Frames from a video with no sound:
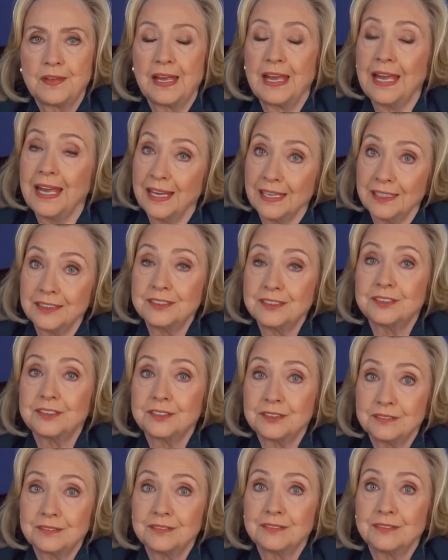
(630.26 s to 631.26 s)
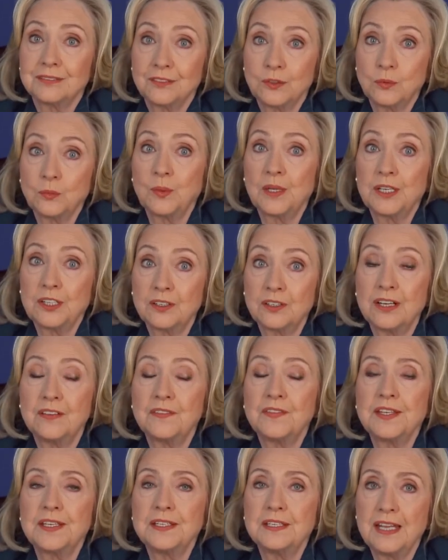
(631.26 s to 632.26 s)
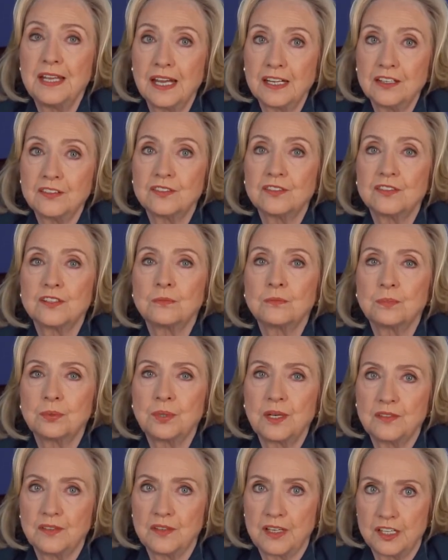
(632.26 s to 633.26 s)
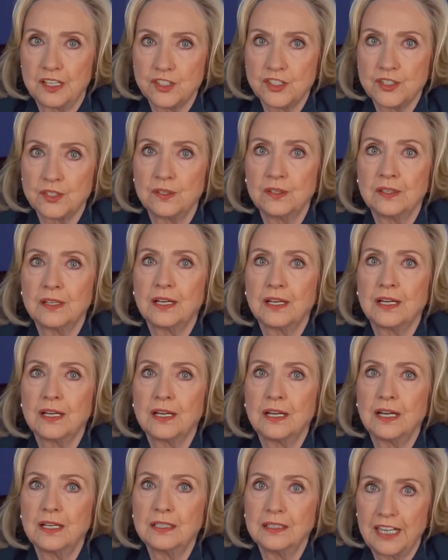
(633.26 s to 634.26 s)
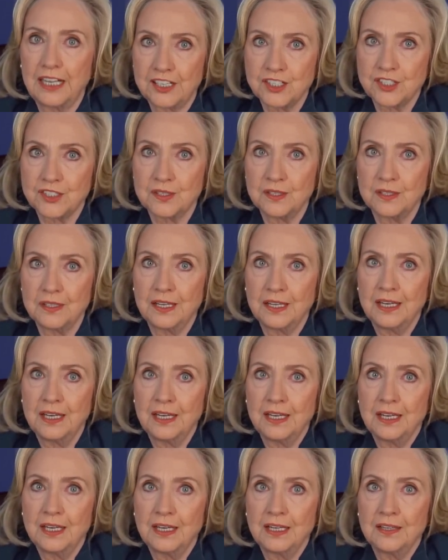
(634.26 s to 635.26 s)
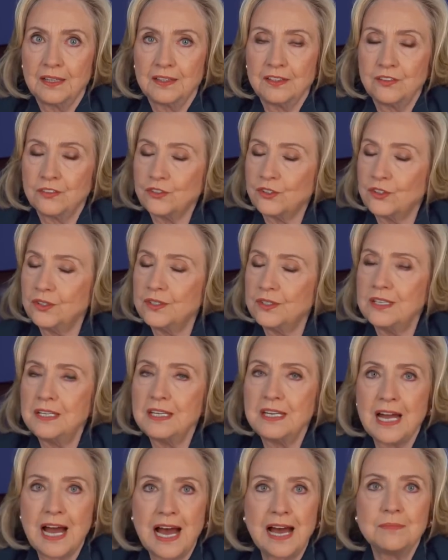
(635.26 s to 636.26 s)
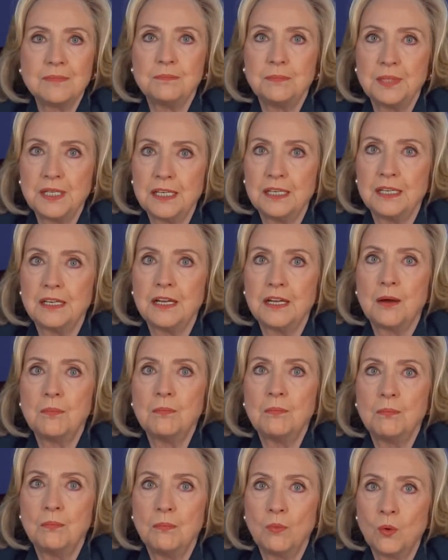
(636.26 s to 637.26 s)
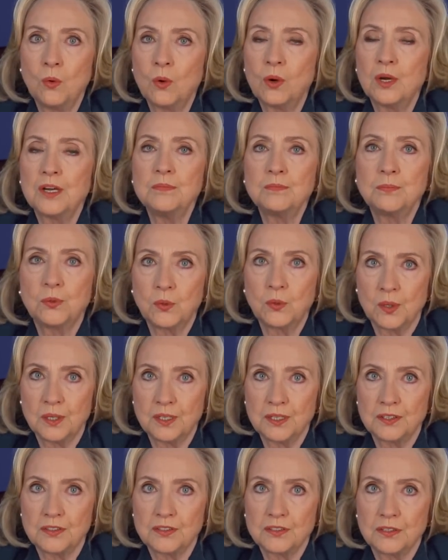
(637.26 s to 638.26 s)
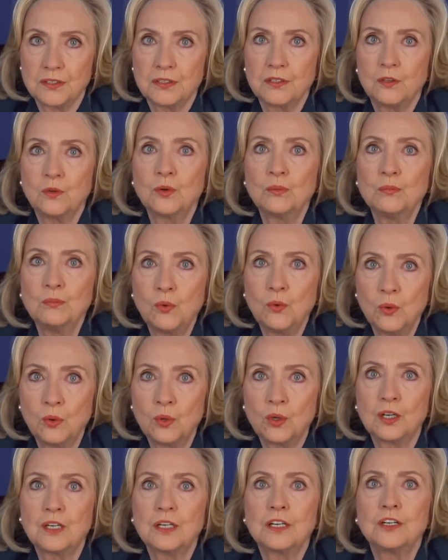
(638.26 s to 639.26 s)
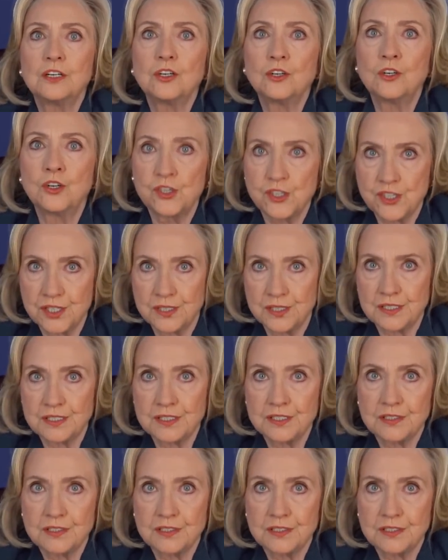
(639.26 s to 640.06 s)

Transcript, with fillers: and the winner of the next presidential election. This could not be more important or more urgent.